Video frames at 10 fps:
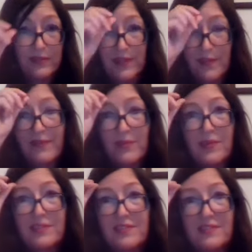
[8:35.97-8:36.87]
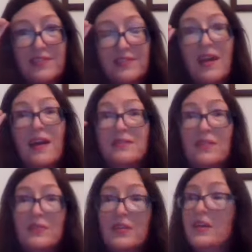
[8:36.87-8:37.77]
So everyone just did that.
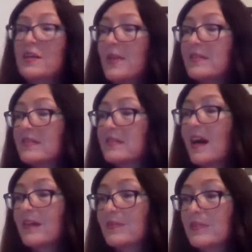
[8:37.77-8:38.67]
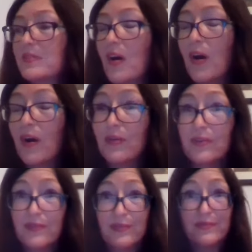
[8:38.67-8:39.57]
So basically that was the whole
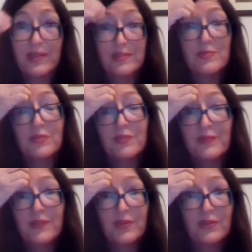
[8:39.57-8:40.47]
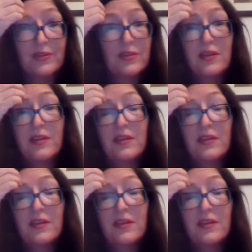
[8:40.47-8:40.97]
of the ritual for